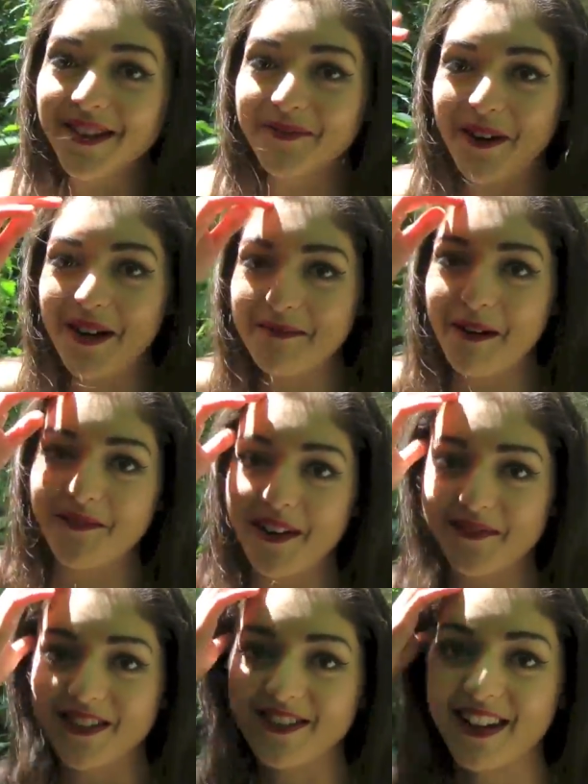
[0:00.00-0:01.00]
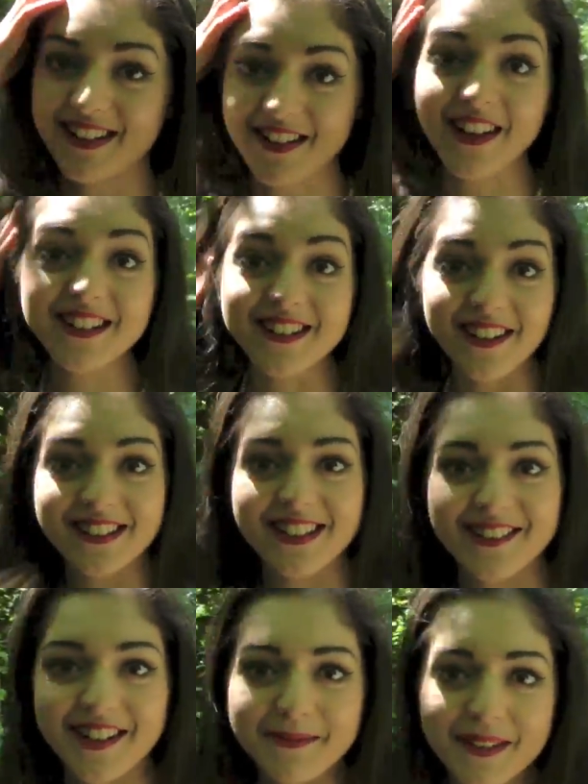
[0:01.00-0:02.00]
I'm wearing my favourite dress. I designed
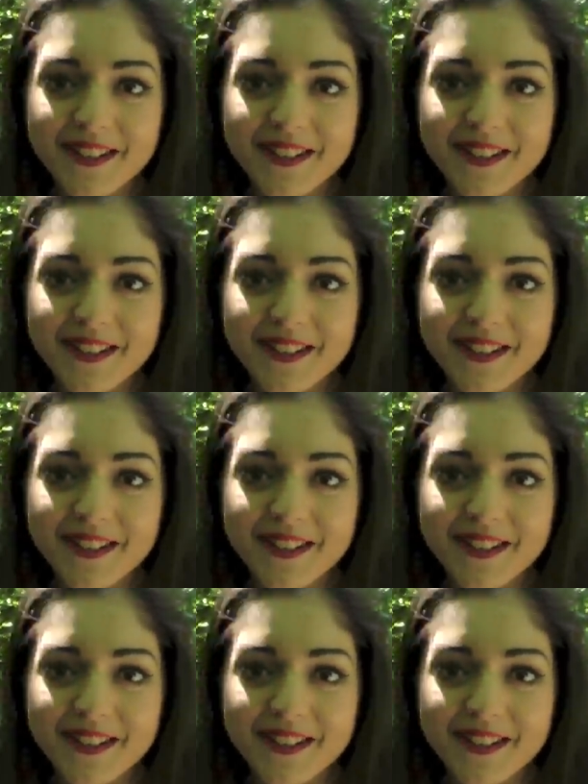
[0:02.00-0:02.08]
this dress